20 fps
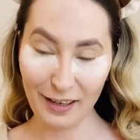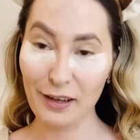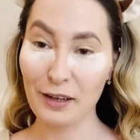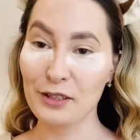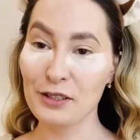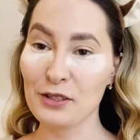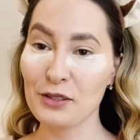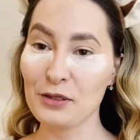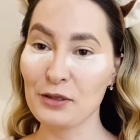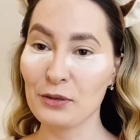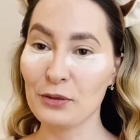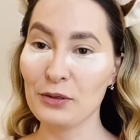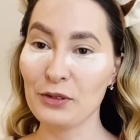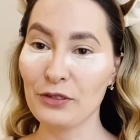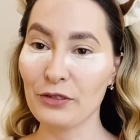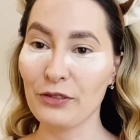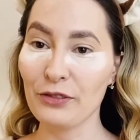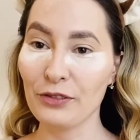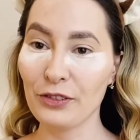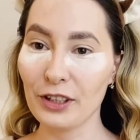I just don't
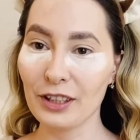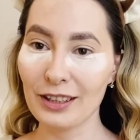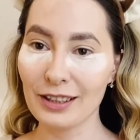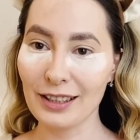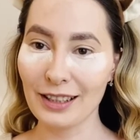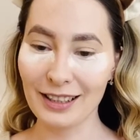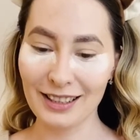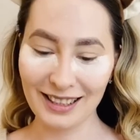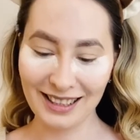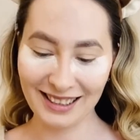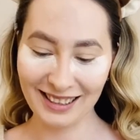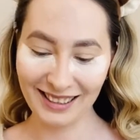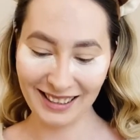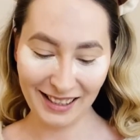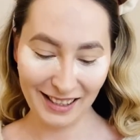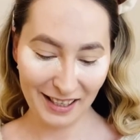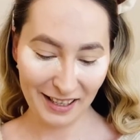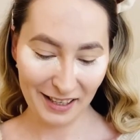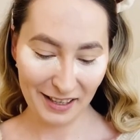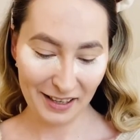feel that
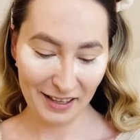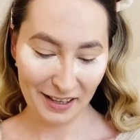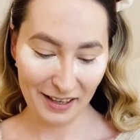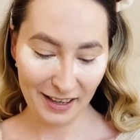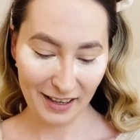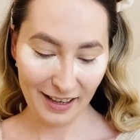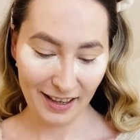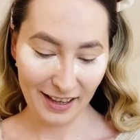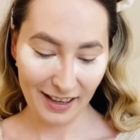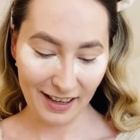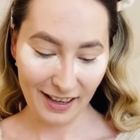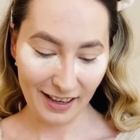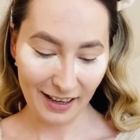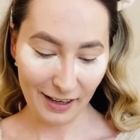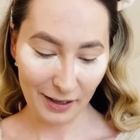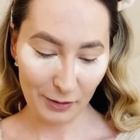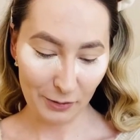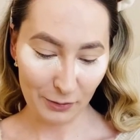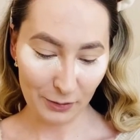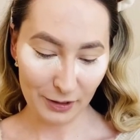
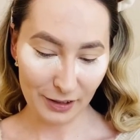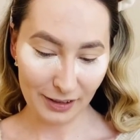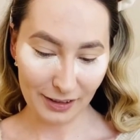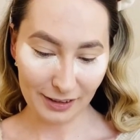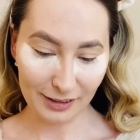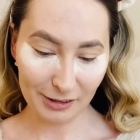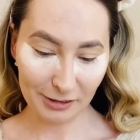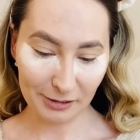I would